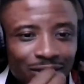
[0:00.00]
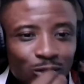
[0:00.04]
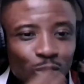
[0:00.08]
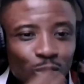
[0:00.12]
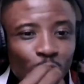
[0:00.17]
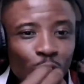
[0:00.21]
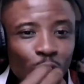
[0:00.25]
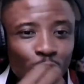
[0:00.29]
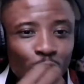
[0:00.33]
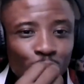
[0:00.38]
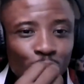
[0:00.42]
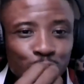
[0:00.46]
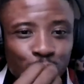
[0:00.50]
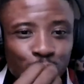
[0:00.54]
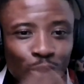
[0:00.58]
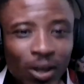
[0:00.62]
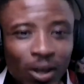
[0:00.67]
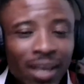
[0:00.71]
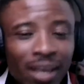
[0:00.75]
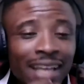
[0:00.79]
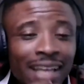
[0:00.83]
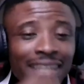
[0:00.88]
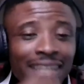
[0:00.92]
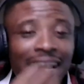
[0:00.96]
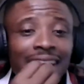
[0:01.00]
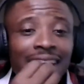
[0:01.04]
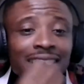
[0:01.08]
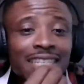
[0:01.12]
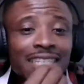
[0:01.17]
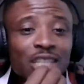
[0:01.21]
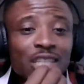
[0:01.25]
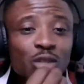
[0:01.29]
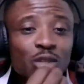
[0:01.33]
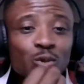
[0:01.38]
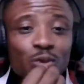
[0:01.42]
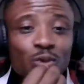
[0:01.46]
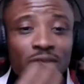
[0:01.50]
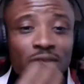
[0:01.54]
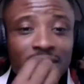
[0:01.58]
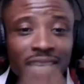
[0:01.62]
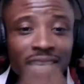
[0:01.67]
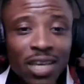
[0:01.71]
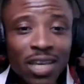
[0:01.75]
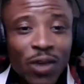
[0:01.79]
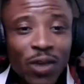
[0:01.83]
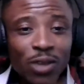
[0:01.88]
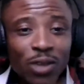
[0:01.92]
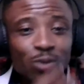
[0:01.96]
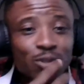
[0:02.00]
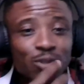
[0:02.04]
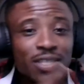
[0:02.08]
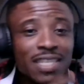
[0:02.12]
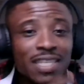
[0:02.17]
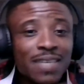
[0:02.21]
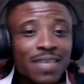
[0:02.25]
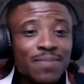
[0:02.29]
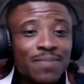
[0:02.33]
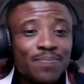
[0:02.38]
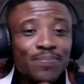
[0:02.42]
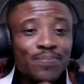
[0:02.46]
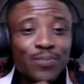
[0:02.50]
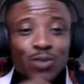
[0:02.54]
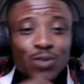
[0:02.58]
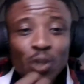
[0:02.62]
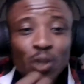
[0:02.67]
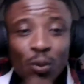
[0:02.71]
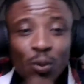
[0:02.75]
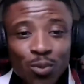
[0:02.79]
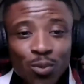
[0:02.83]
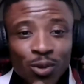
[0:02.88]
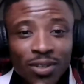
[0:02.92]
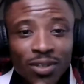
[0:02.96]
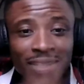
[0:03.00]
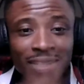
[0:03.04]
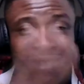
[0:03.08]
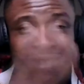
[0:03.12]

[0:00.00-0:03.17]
Talk, talk. That thing you will say when you see someone,